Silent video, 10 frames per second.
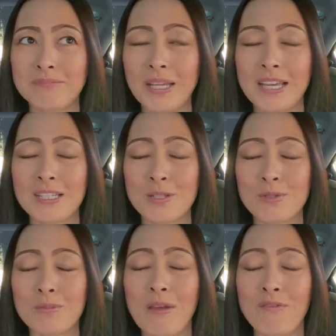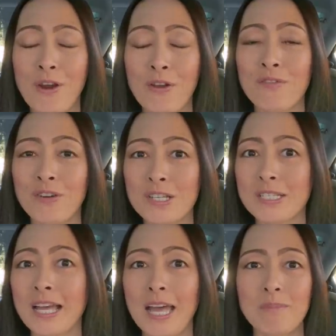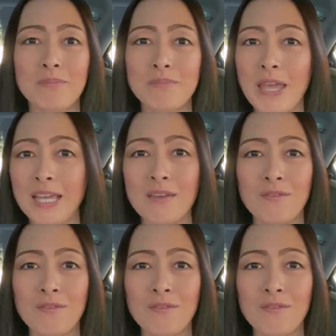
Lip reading: because it was my very first time making